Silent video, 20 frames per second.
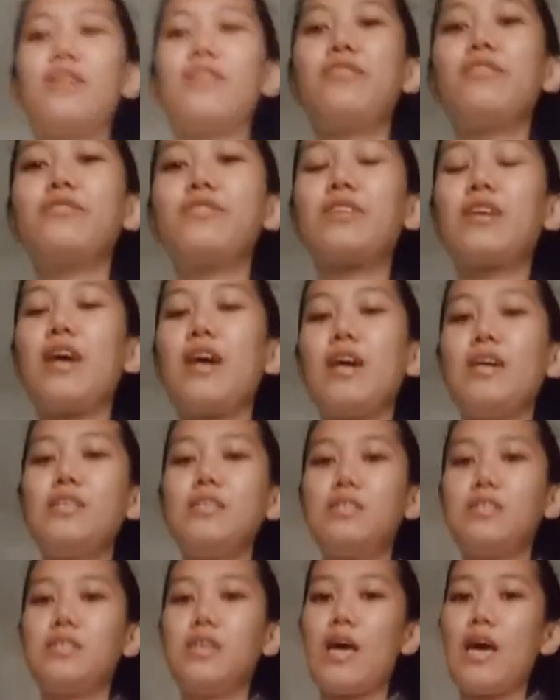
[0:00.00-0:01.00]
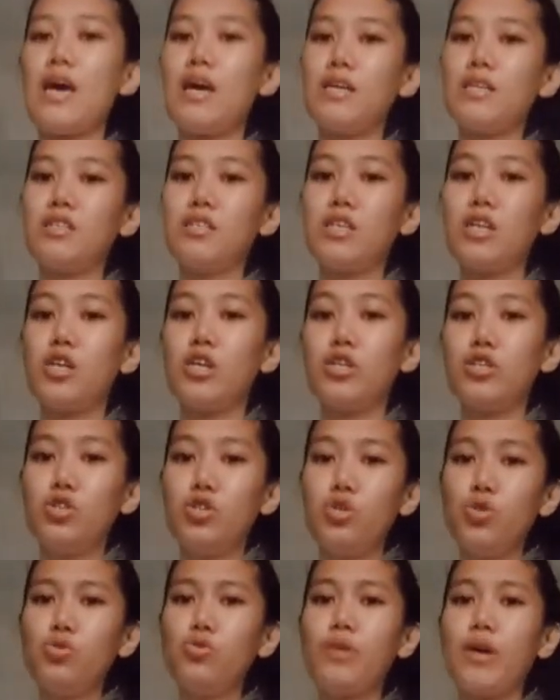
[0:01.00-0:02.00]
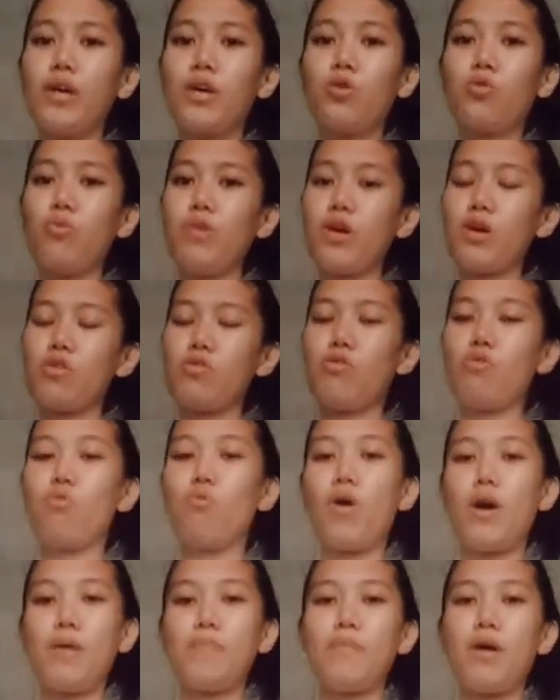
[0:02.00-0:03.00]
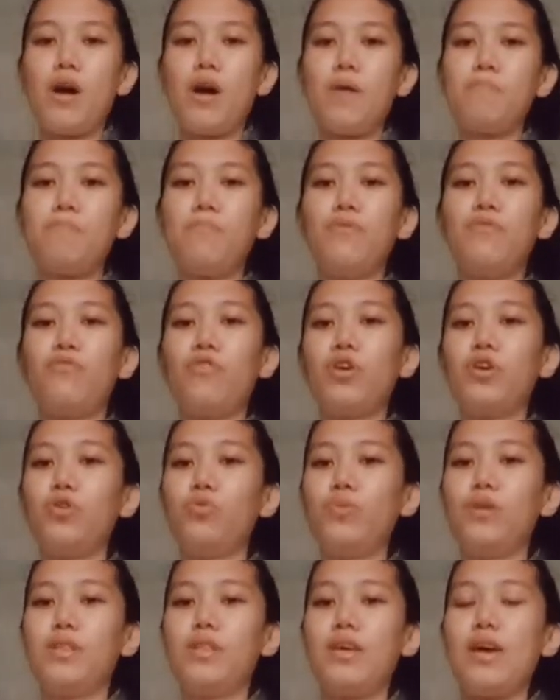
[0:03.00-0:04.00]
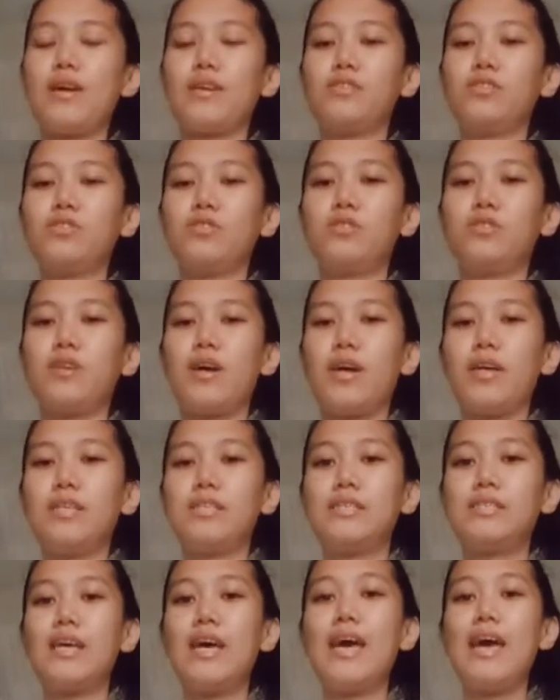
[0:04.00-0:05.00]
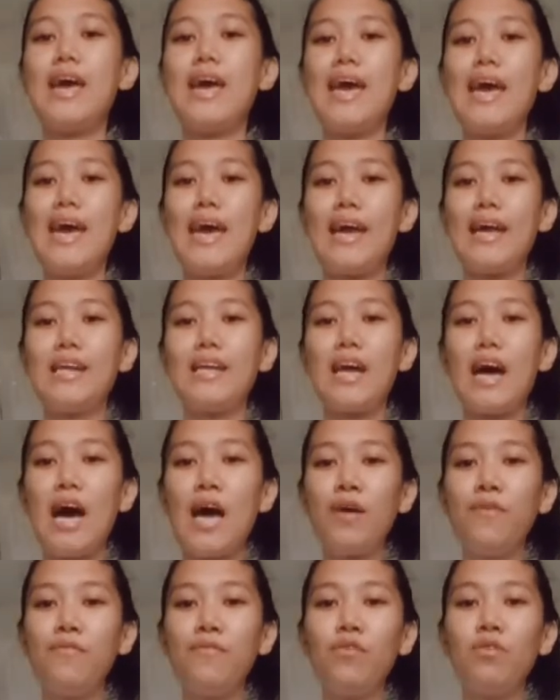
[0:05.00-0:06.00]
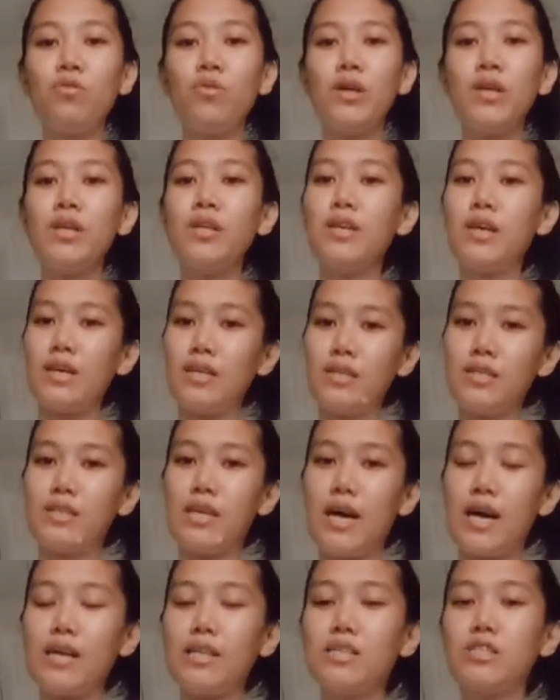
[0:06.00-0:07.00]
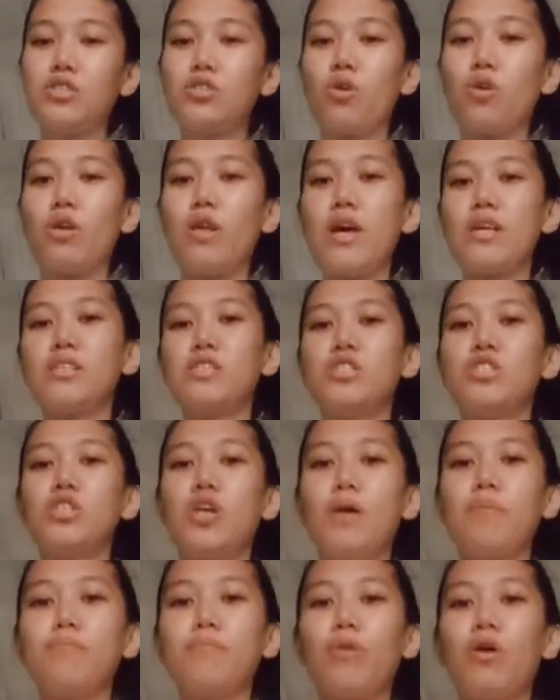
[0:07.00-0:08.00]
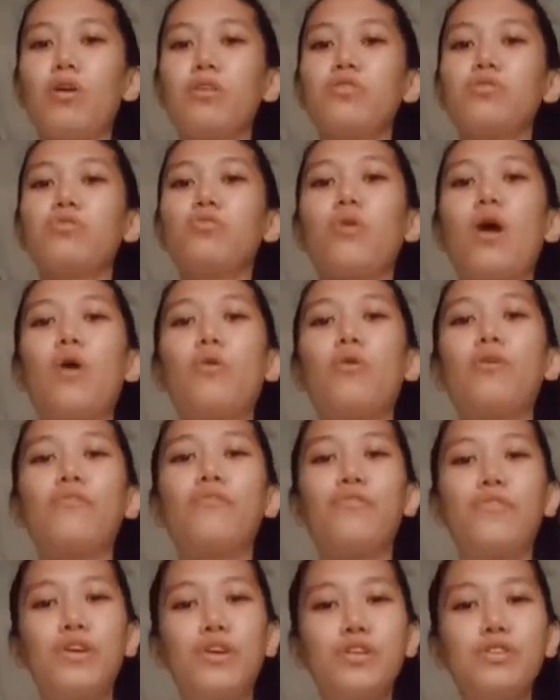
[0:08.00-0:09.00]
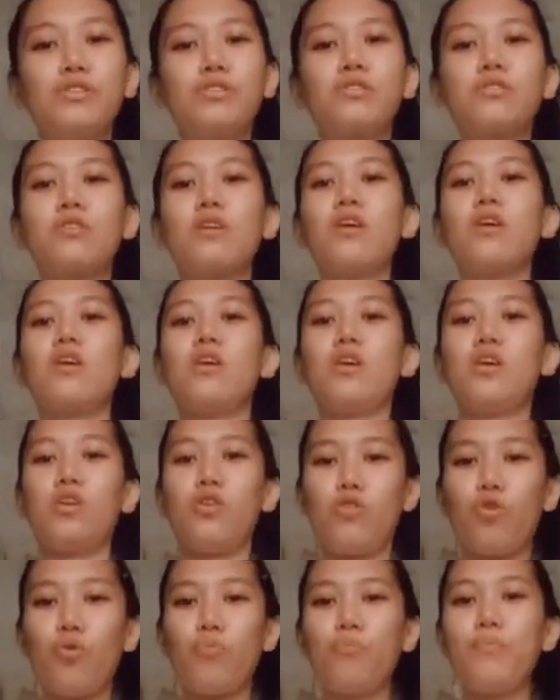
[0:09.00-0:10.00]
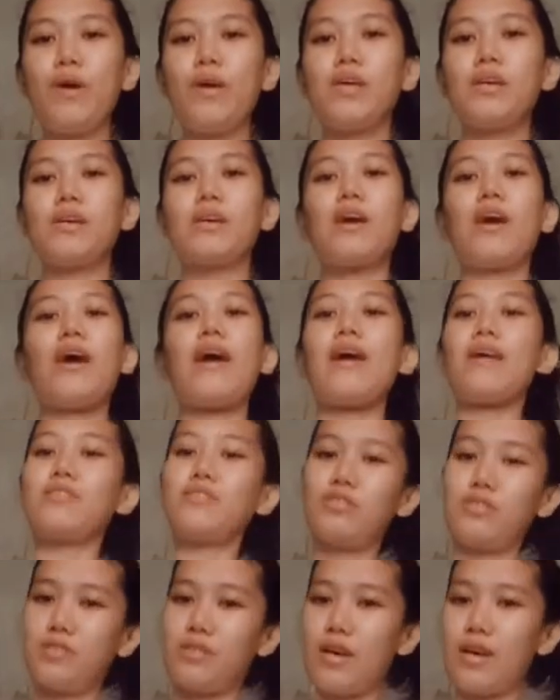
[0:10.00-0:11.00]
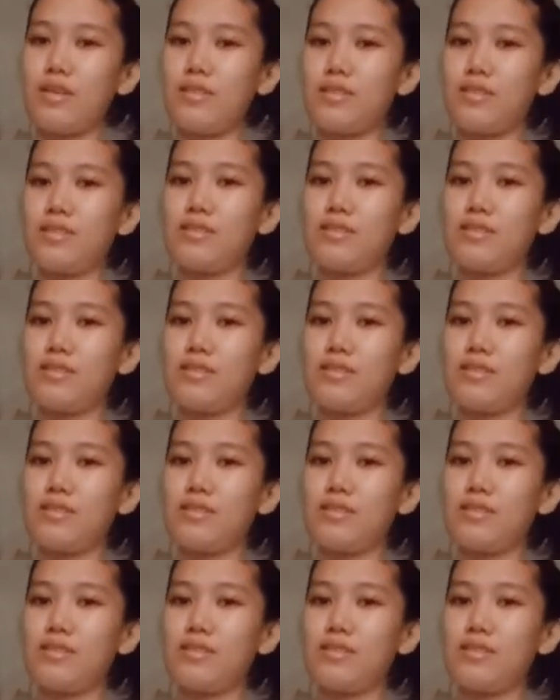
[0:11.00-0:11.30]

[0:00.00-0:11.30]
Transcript: Okay, and do a quick warm up before doing the exercise. And I've already done that, so let's jump on to our first aerobic exercise.